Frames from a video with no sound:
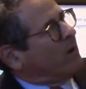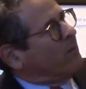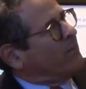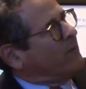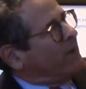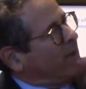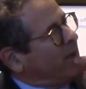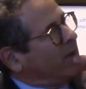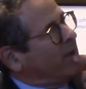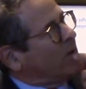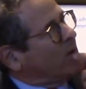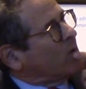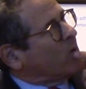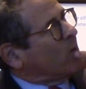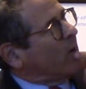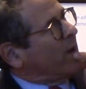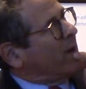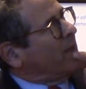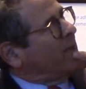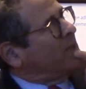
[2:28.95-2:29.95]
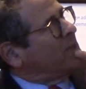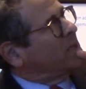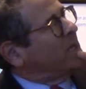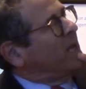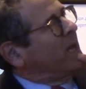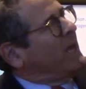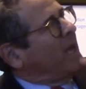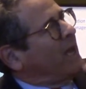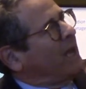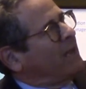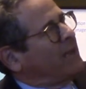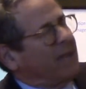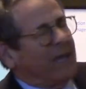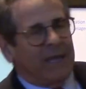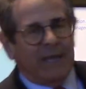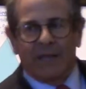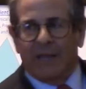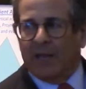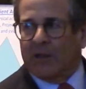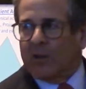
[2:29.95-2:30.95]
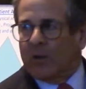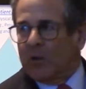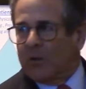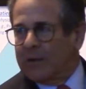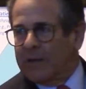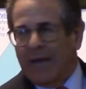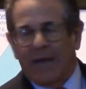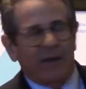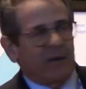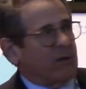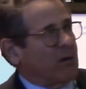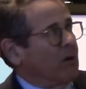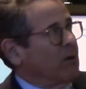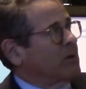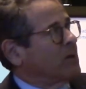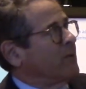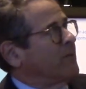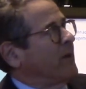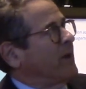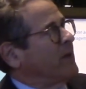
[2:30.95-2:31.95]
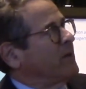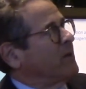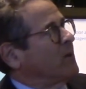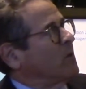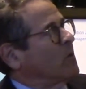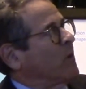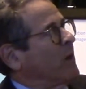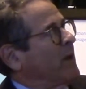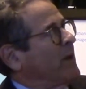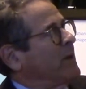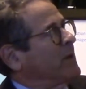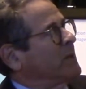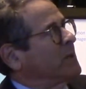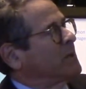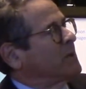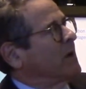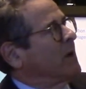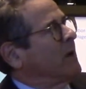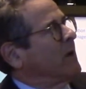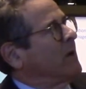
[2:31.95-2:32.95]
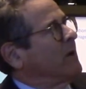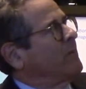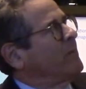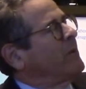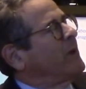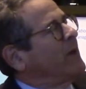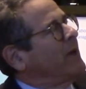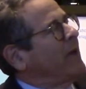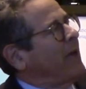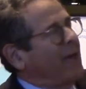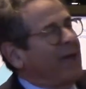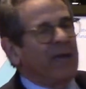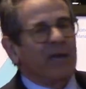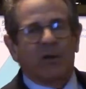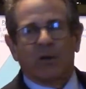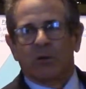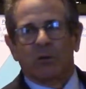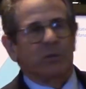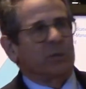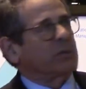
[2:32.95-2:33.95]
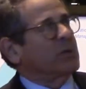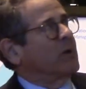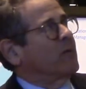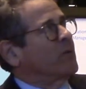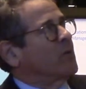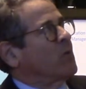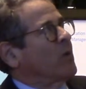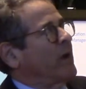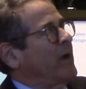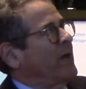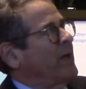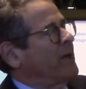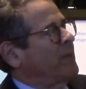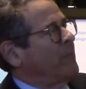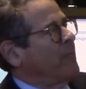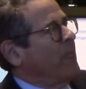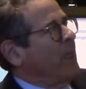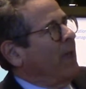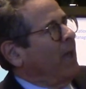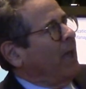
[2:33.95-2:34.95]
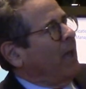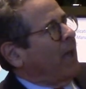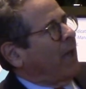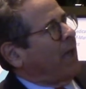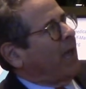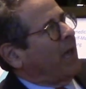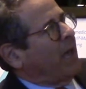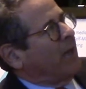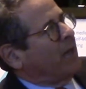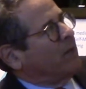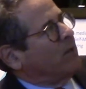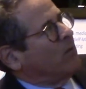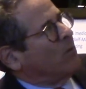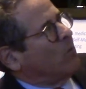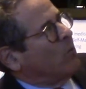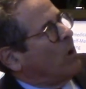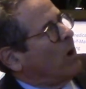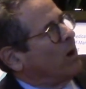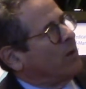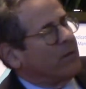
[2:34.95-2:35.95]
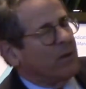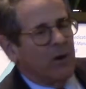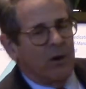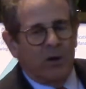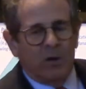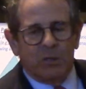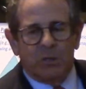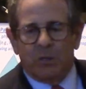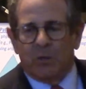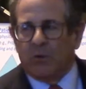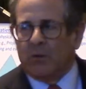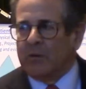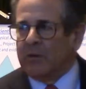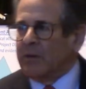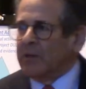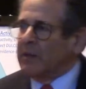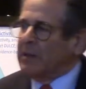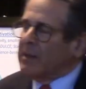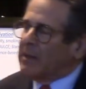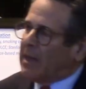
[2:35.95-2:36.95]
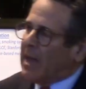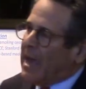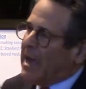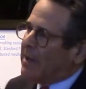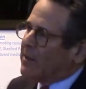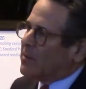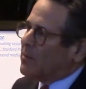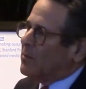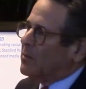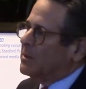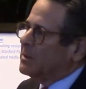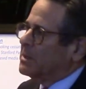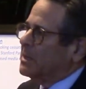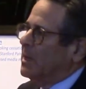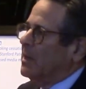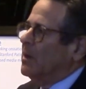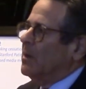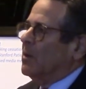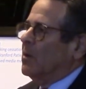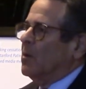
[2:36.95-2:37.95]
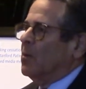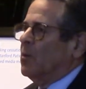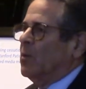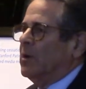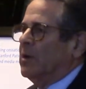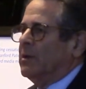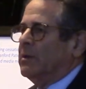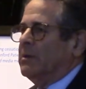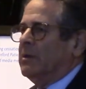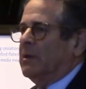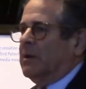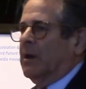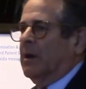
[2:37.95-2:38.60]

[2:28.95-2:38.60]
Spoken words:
eating grains, and then they learned how to cultivate the grains, acres of grain. And while the hunter-gatherers would